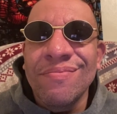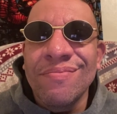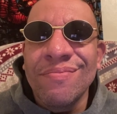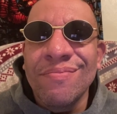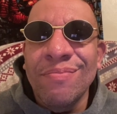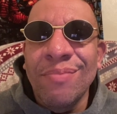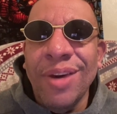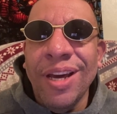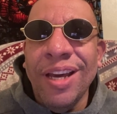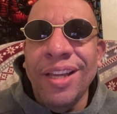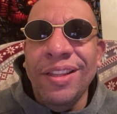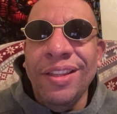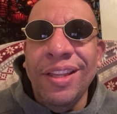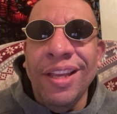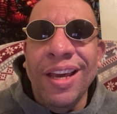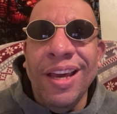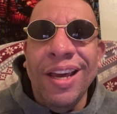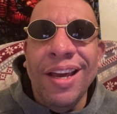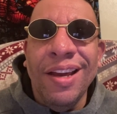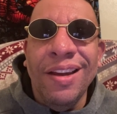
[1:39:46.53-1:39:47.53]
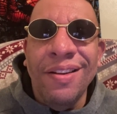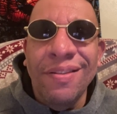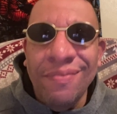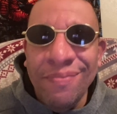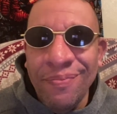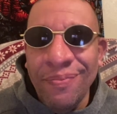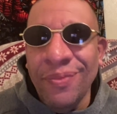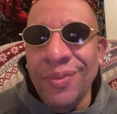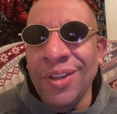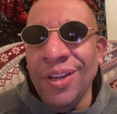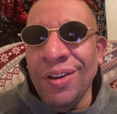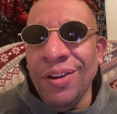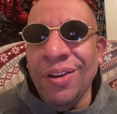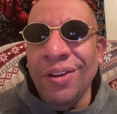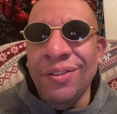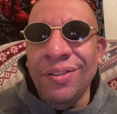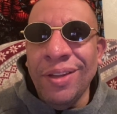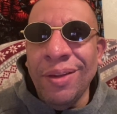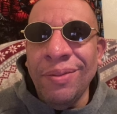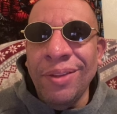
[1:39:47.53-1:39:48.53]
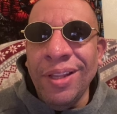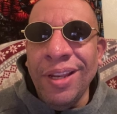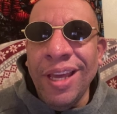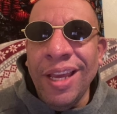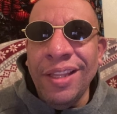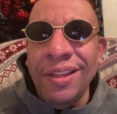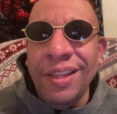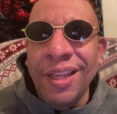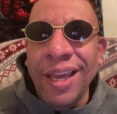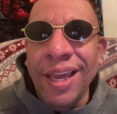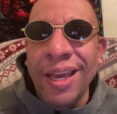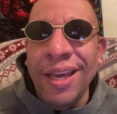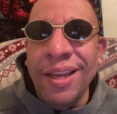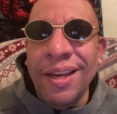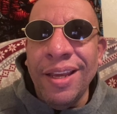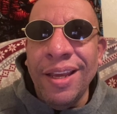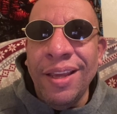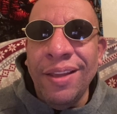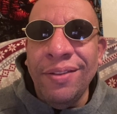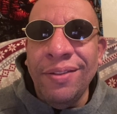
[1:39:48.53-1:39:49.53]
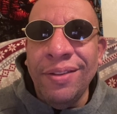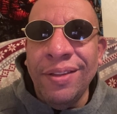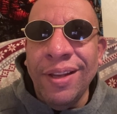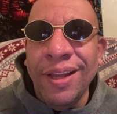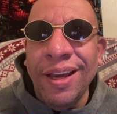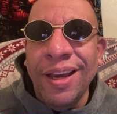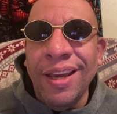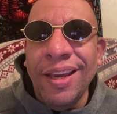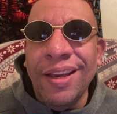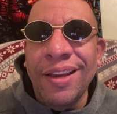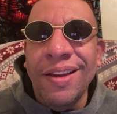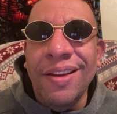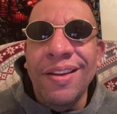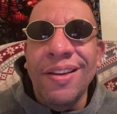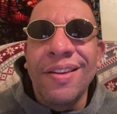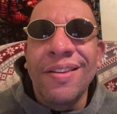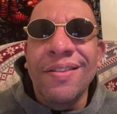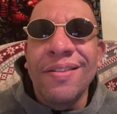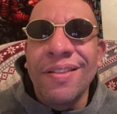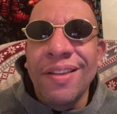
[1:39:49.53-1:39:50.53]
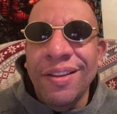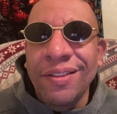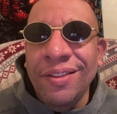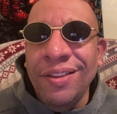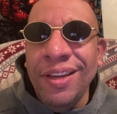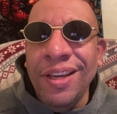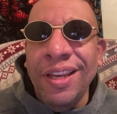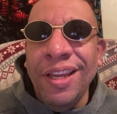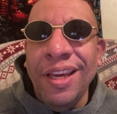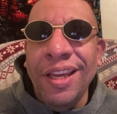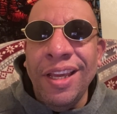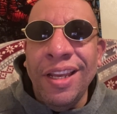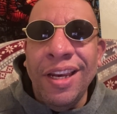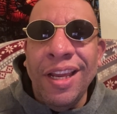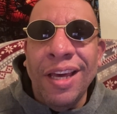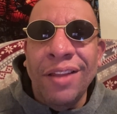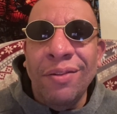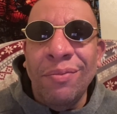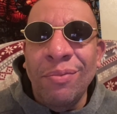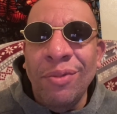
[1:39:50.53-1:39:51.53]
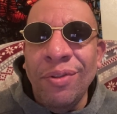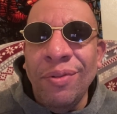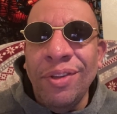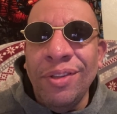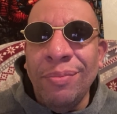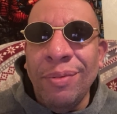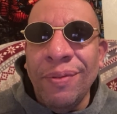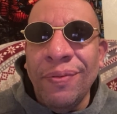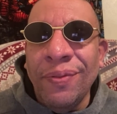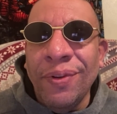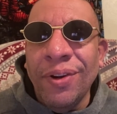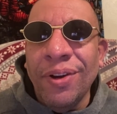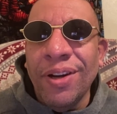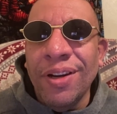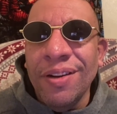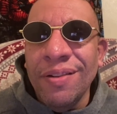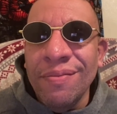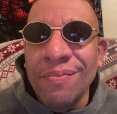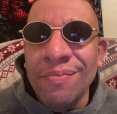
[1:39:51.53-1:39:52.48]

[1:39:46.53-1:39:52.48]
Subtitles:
But, you know, something like that is like seen it in other movies before.